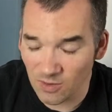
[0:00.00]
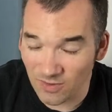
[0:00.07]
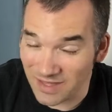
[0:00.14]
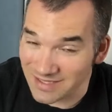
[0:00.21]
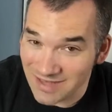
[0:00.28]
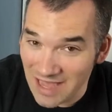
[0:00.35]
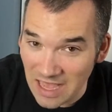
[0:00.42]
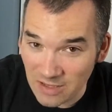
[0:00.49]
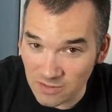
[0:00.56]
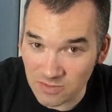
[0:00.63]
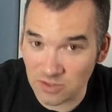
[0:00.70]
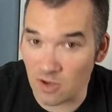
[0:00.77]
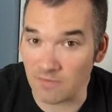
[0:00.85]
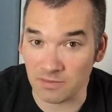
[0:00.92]
That's not how you
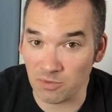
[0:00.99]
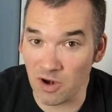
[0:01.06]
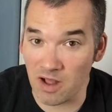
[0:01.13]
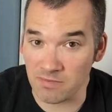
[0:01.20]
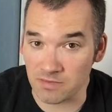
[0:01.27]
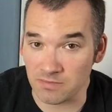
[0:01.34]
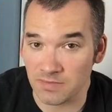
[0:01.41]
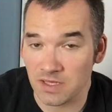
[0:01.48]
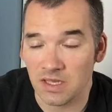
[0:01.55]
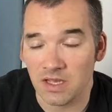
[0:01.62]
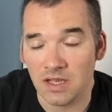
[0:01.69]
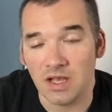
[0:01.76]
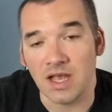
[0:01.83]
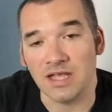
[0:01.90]
solve the problem.
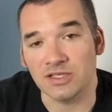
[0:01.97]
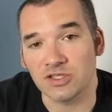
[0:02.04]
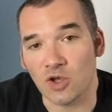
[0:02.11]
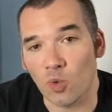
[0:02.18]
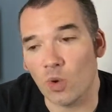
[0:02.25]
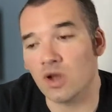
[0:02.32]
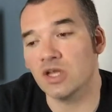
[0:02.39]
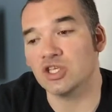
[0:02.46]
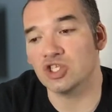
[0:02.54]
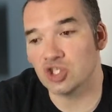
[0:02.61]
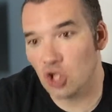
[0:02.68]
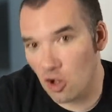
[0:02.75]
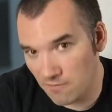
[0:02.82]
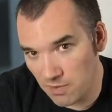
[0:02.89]
And so we're going to
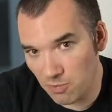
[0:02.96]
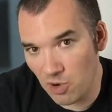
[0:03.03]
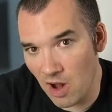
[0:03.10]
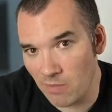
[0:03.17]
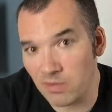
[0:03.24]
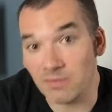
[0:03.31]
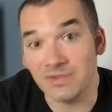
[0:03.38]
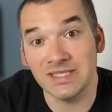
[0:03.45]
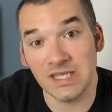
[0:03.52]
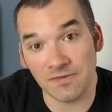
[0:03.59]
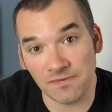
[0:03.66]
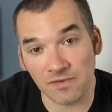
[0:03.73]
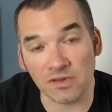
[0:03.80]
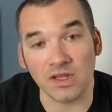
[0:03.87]
solve the problem
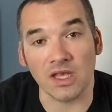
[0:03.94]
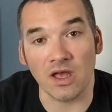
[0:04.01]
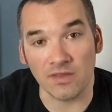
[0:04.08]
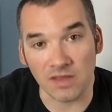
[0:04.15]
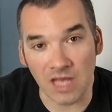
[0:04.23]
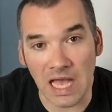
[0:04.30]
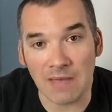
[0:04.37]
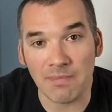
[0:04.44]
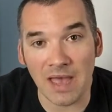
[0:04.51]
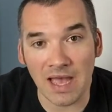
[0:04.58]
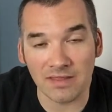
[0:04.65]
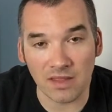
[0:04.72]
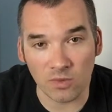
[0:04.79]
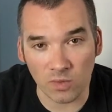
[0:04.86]
differently on the
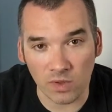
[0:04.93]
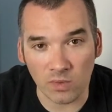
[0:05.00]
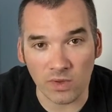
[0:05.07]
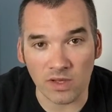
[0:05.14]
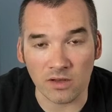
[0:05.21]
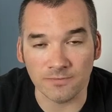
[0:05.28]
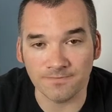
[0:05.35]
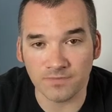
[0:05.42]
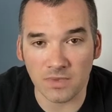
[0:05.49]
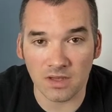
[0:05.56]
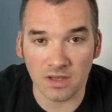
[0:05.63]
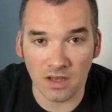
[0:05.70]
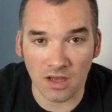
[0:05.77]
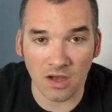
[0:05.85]
iPad than we will
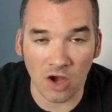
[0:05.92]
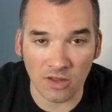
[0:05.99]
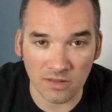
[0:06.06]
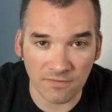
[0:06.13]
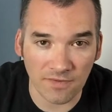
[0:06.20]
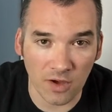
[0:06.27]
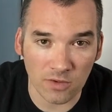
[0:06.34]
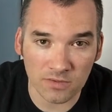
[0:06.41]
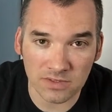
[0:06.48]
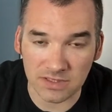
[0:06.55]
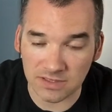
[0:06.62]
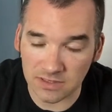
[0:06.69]
on the phones.